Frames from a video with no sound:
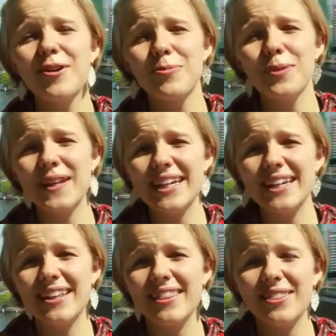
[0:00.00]

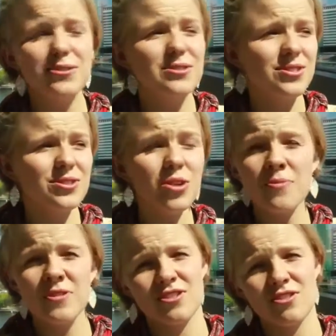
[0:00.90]
opening. There's so
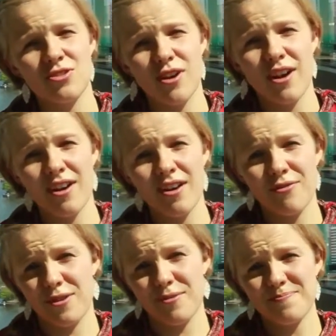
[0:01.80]
much to draw
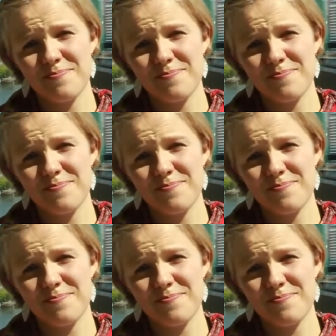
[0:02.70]
from.